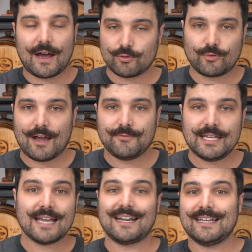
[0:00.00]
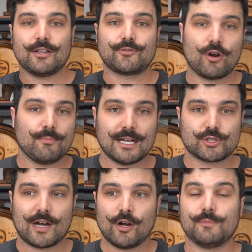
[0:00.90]
gravity and I need to throw in my
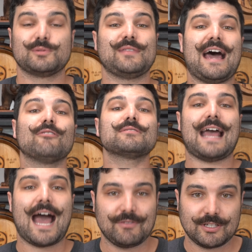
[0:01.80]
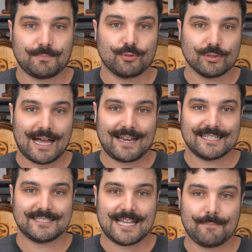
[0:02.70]
dry hops without having to pull out
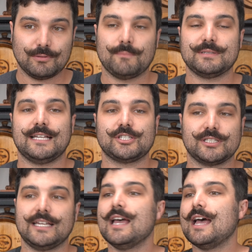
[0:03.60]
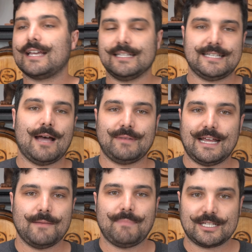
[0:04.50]
a sample and potentially
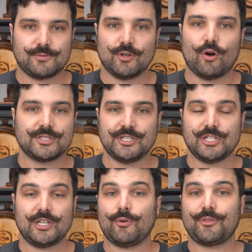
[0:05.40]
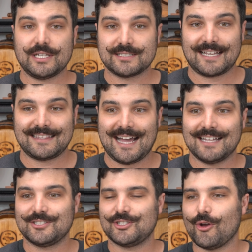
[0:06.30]
contaminate a batch with oxygen or things like
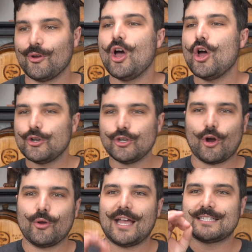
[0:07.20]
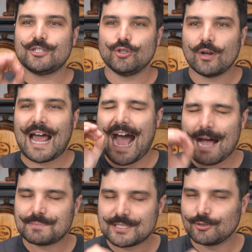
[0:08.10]
that. So no, it's not
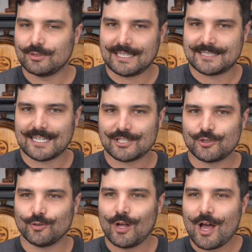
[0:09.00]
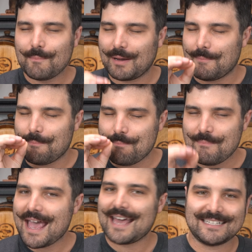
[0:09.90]
absolutely essential, but
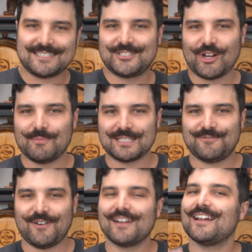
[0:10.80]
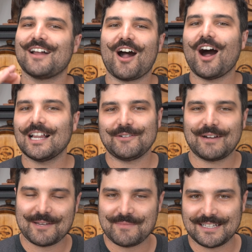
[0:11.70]
man, it's so much fun, and I highly
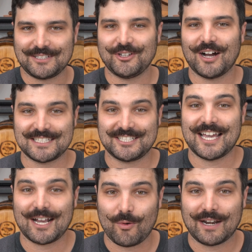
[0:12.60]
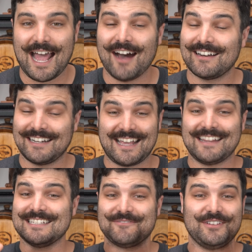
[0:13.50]
recommend that you guys check one out. And
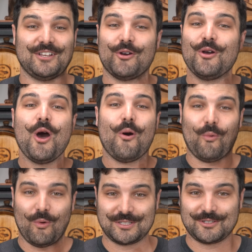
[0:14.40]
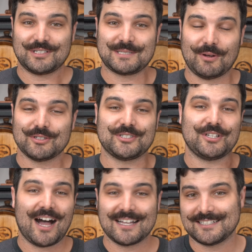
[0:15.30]
again, this video was not
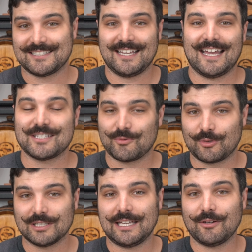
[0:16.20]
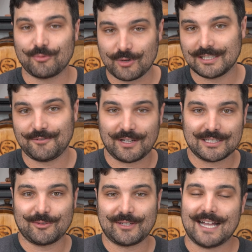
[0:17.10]
sponsored. I just think it's a really, really
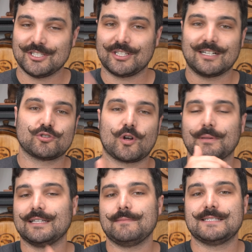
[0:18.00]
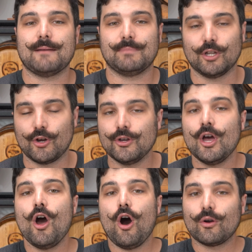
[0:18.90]
fun little gadget, and I'll drop a link down below
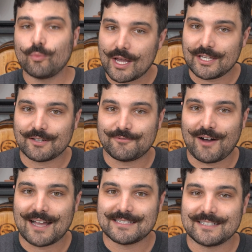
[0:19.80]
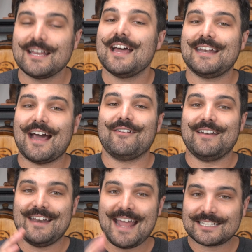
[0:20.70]
on where you can find it. Now,
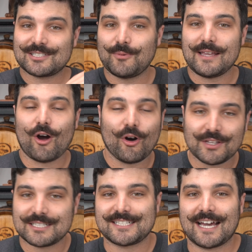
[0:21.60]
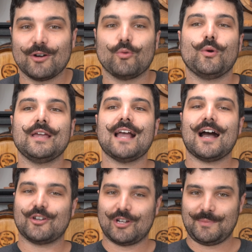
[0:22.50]
next week on this channel, we
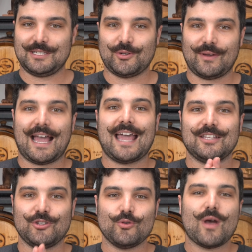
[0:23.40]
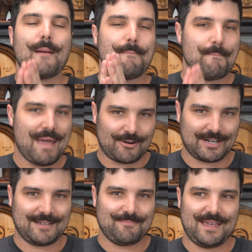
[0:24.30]
are going to be doing a new
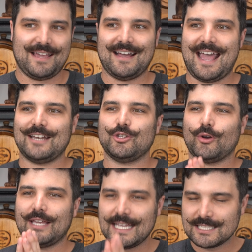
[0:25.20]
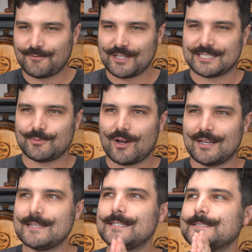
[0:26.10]
American beer, and your hint for this one,